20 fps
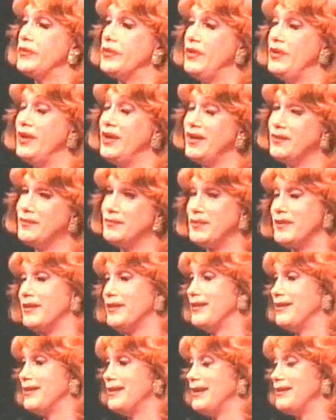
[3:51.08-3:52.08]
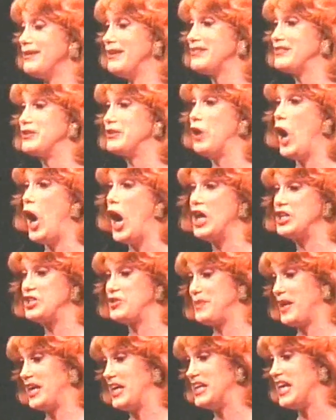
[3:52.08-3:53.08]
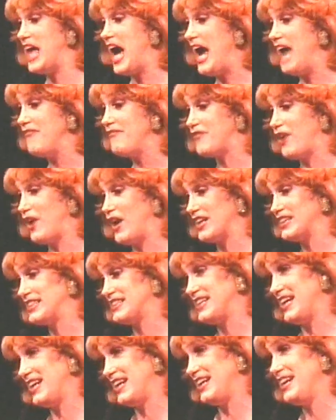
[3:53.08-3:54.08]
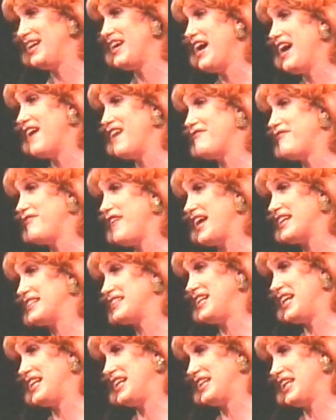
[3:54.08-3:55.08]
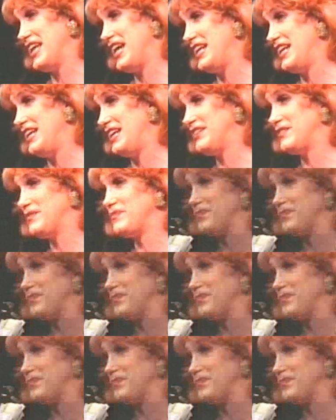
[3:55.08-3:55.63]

Yeah. This launched me on a lifelong study of fascinating ladies.